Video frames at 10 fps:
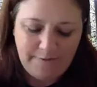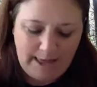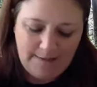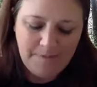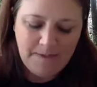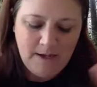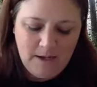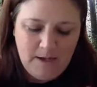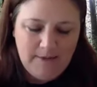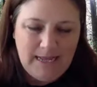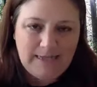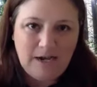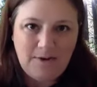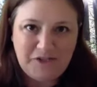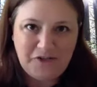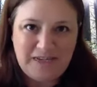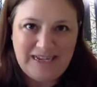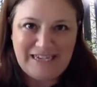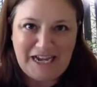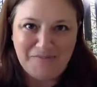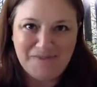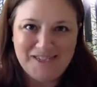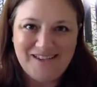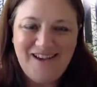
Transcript: that. That's how I do the exams.